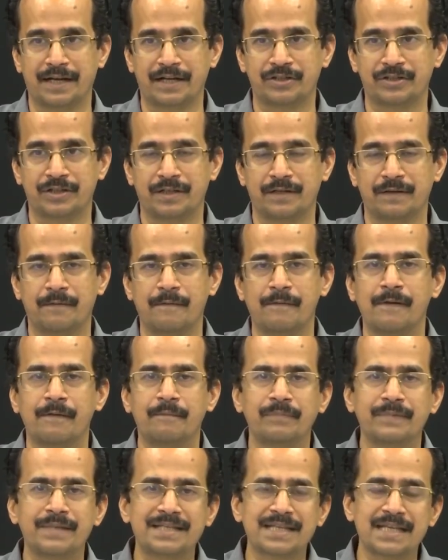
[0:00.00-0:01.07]
This is one
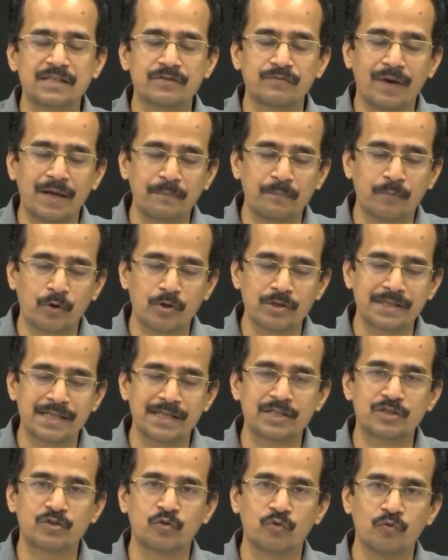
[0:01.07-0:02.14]
example of
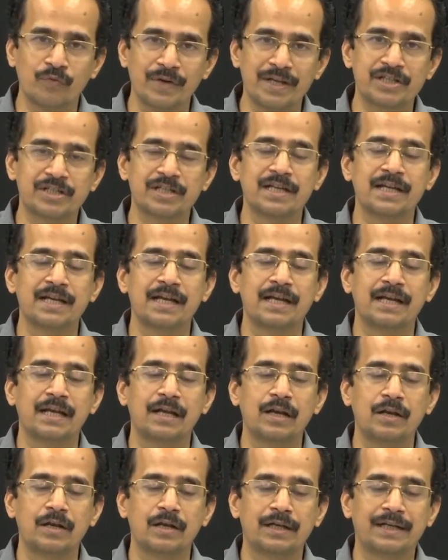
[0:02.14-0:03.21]
Infosys uh,
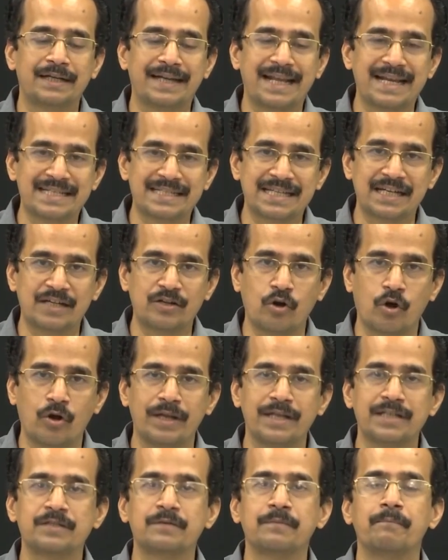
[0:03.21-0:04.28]
B P M.
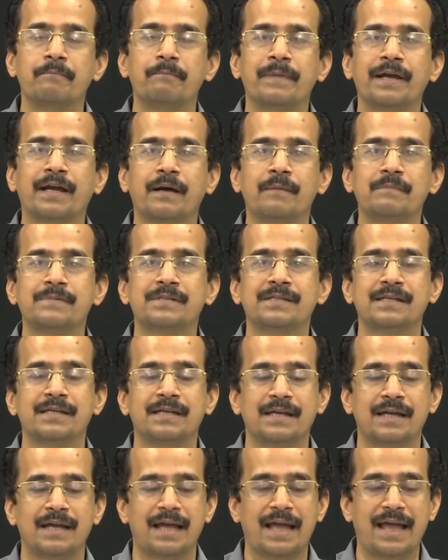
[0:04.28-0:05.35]
In
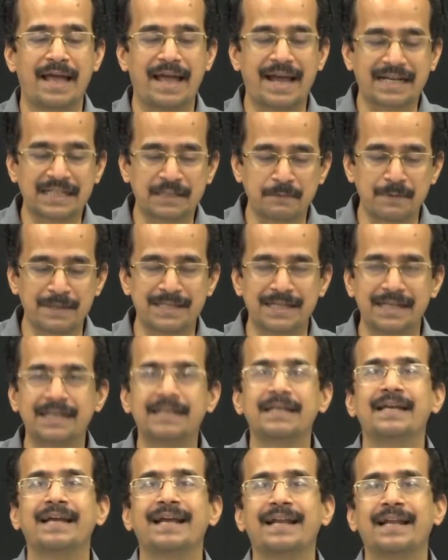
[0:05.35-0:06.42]
their business,
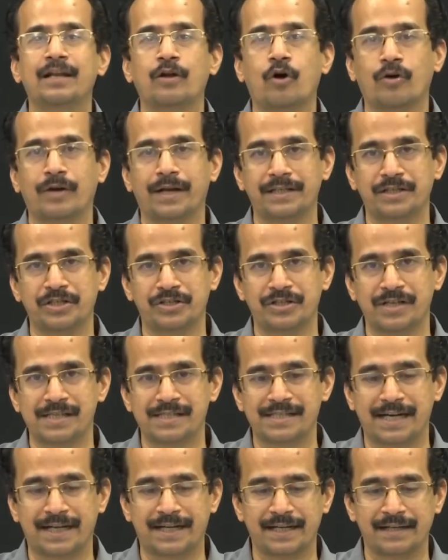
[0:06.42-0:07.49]
they have used
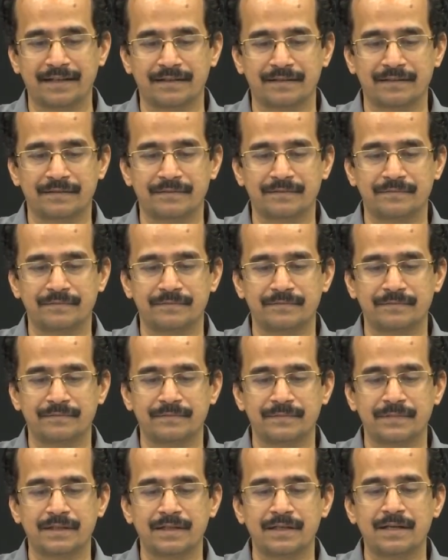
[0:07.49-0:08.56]
this uh,
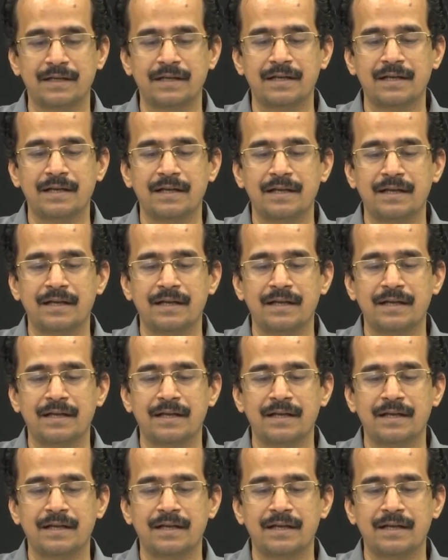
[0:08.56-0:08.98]
diagram.